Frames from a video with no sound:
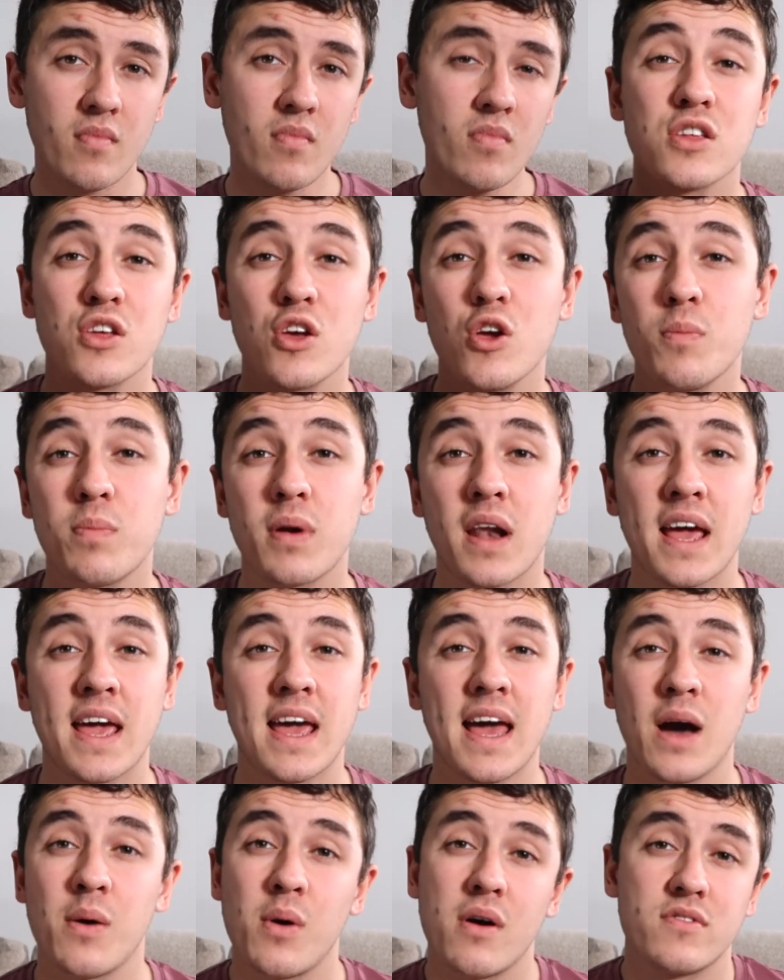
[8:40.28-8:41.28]
you play
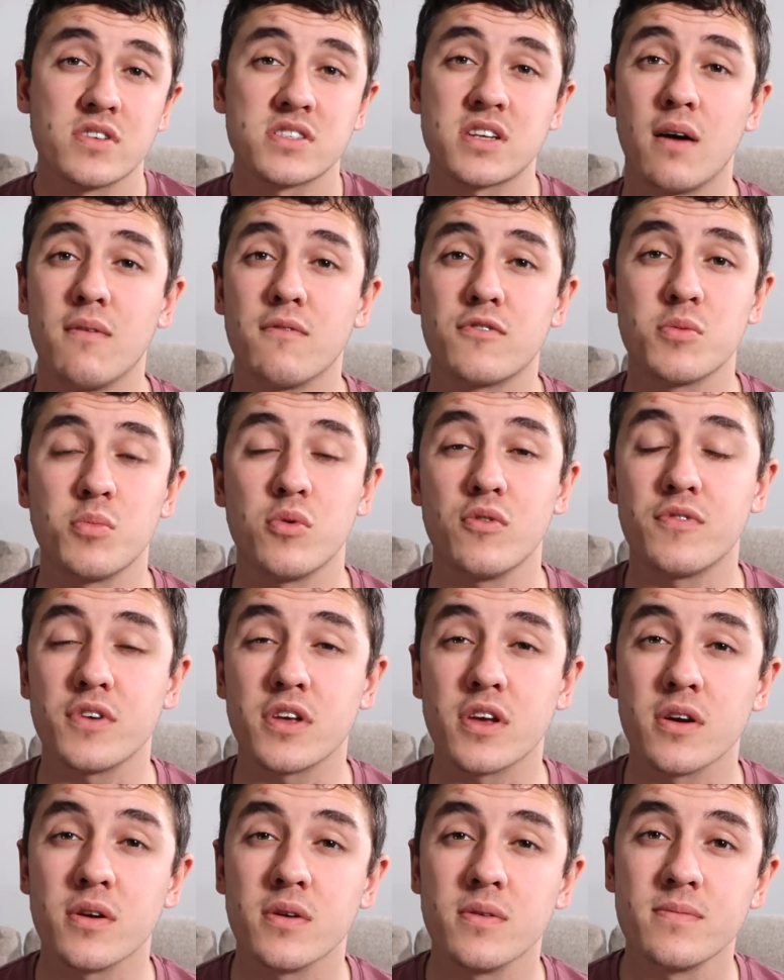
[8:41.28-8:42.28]
it however's comfortable for
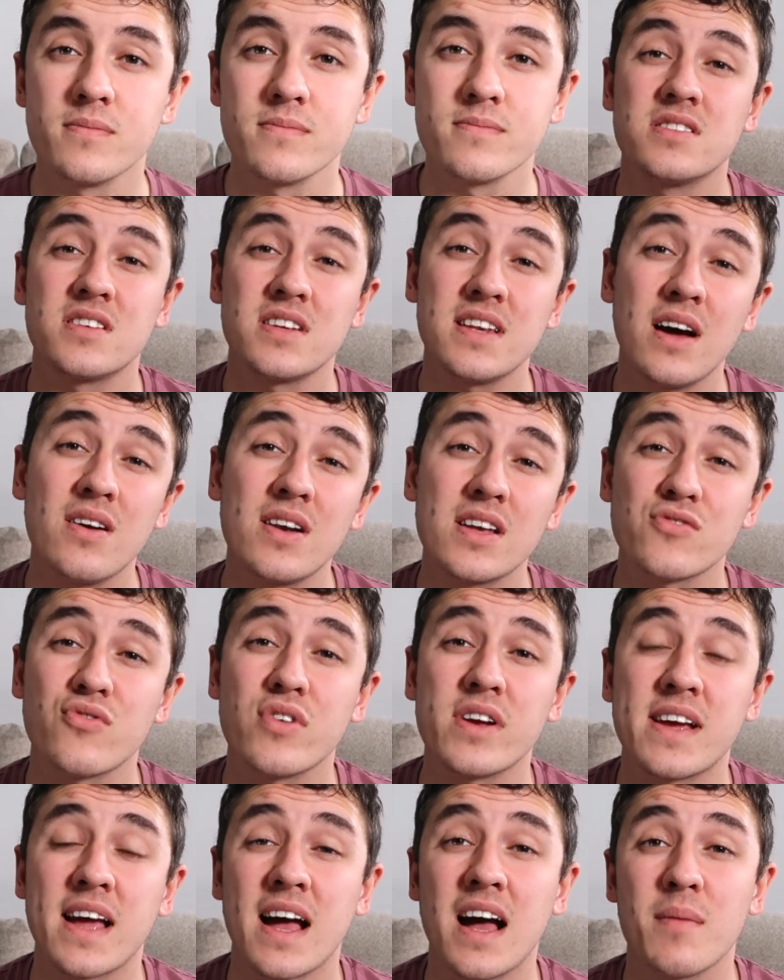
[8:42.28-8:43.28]
you. So now let's
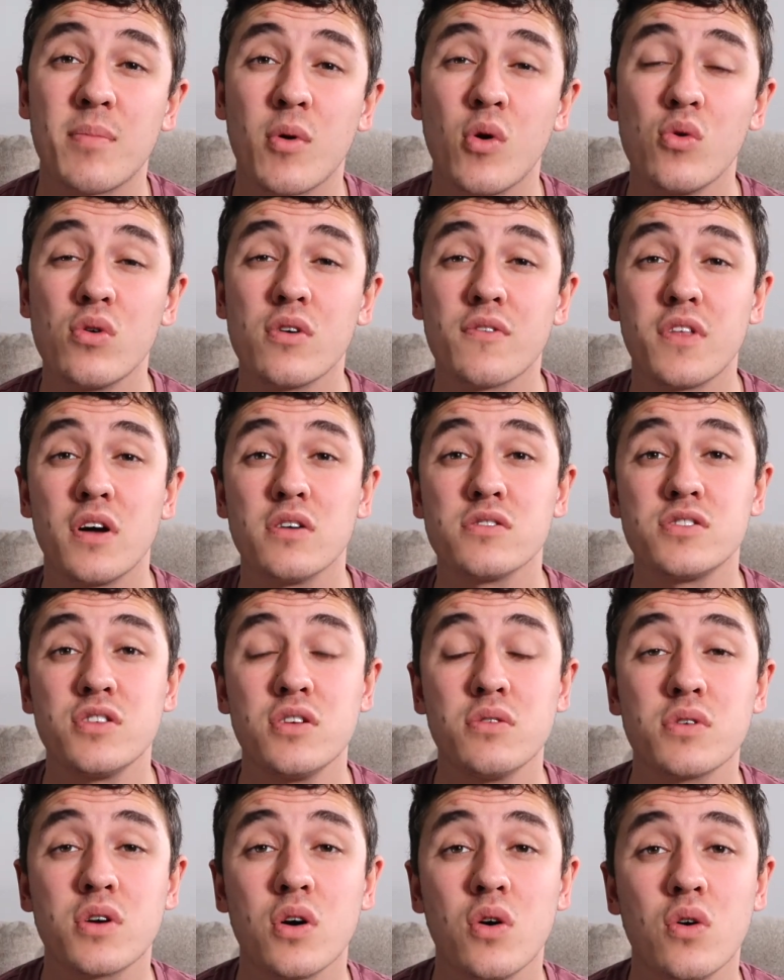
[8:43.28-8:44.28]
recap all of those
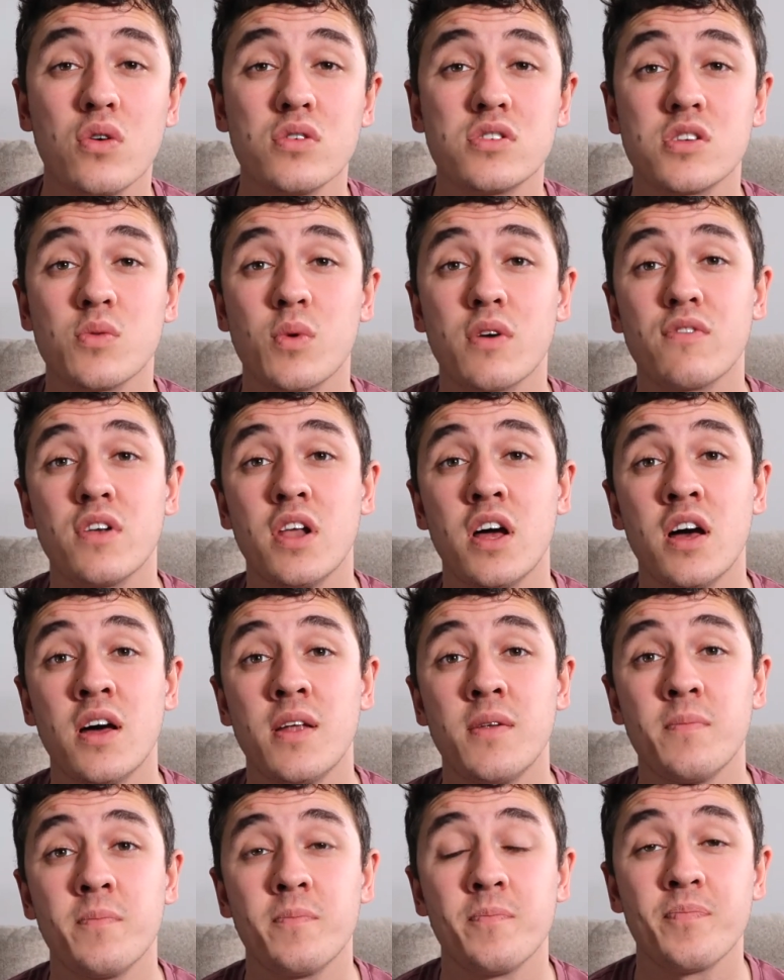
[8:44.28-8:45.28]
new chords that we've
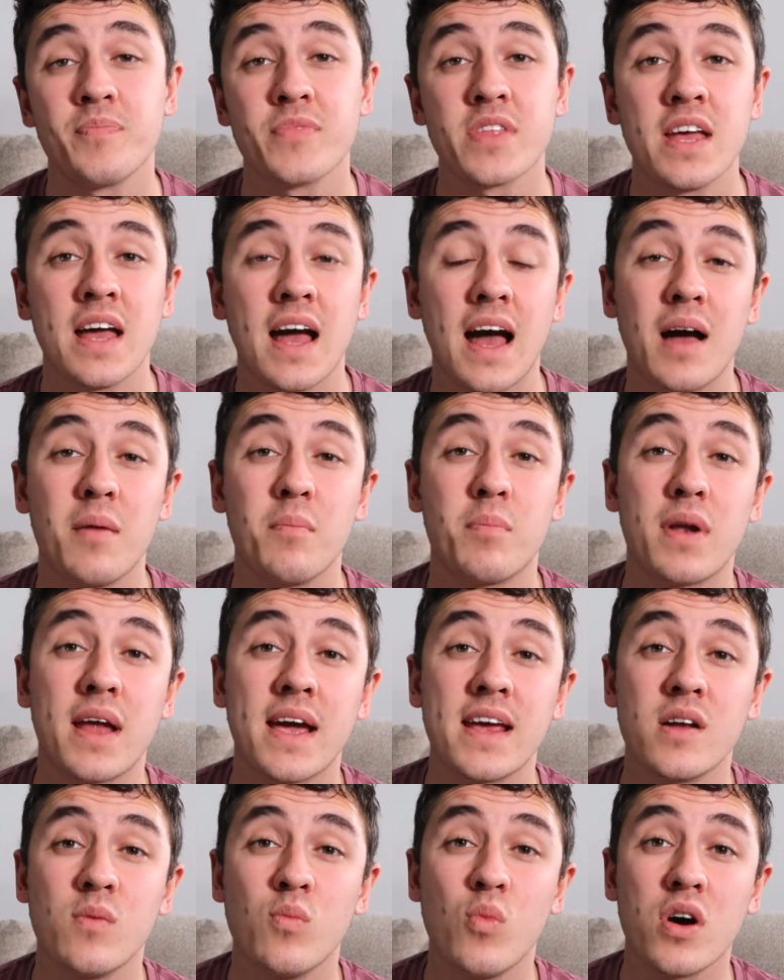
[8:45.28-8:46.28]
learned and
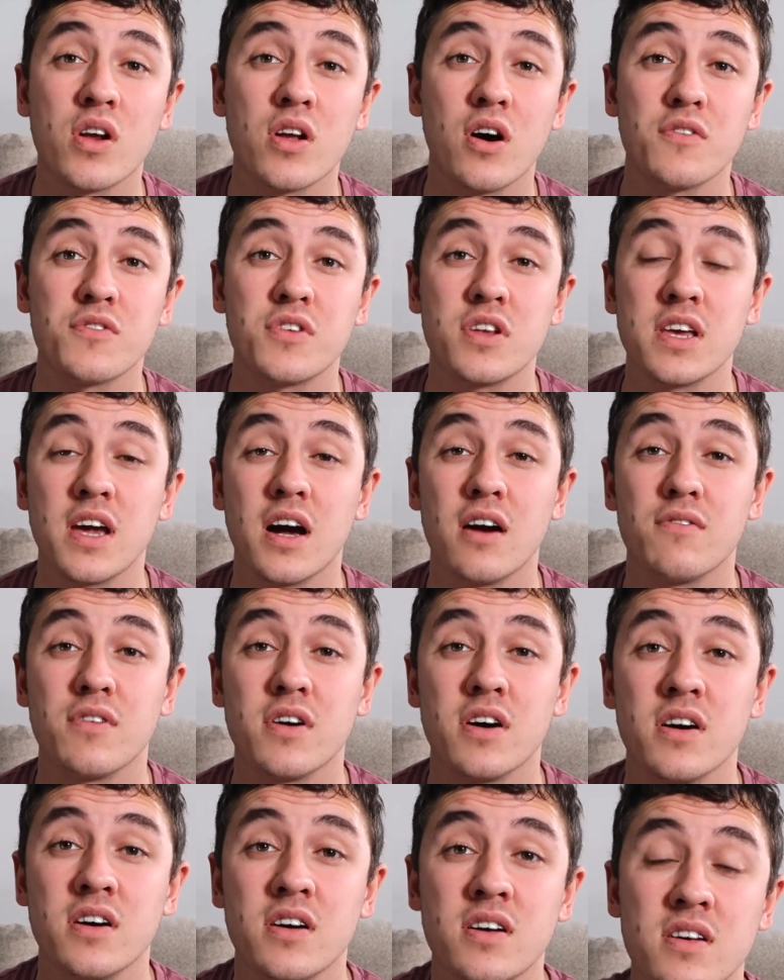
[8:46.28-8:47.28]
play them one after the
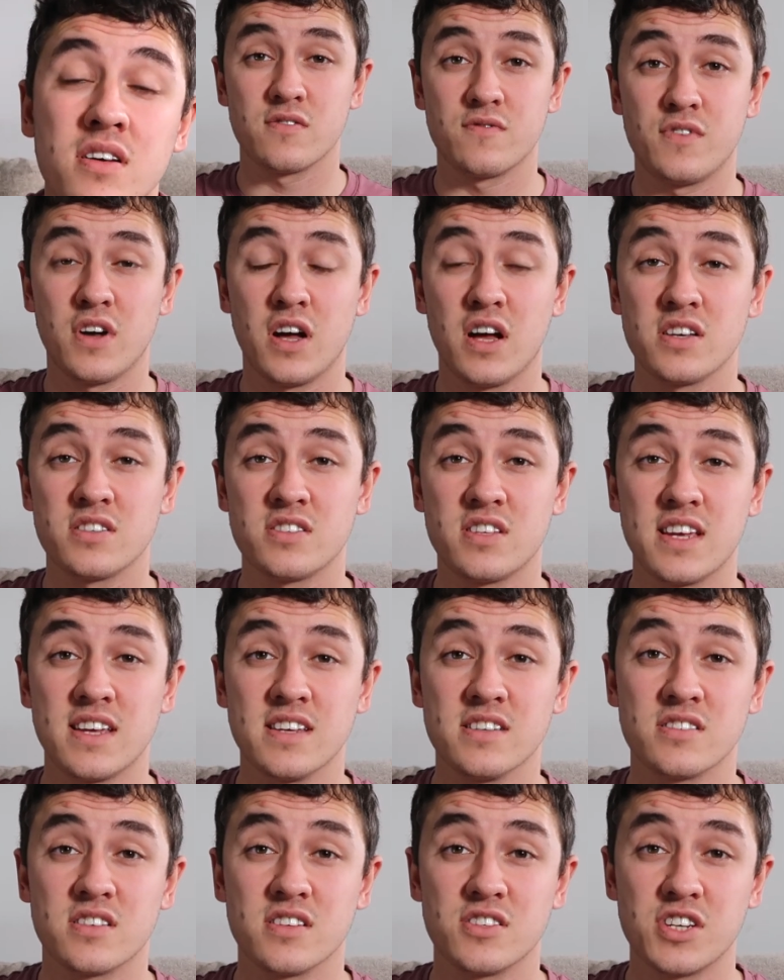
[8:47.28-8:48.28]
other. First
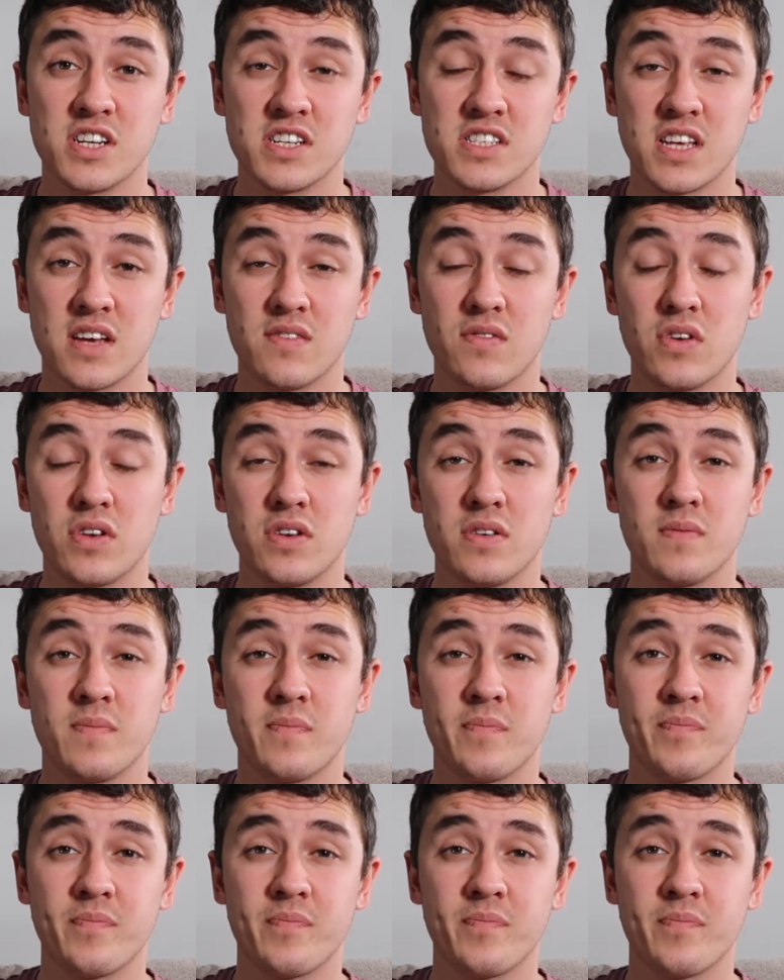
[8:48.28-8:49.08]
is G7,